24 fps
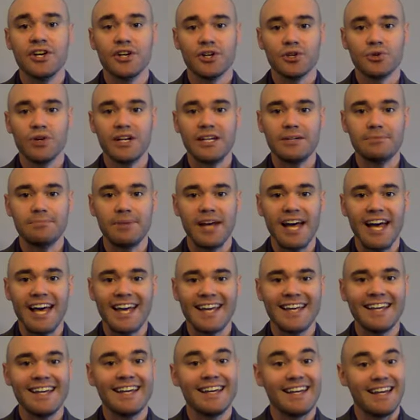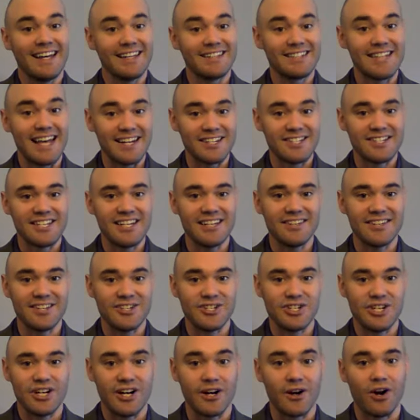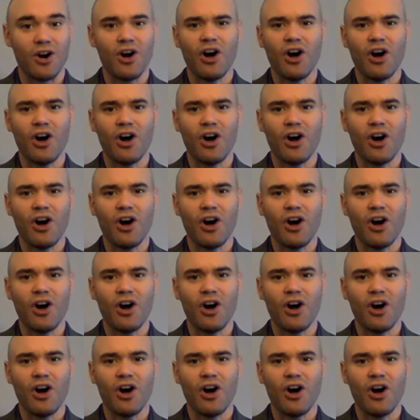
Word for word: Green Bay, and Tennessee this year,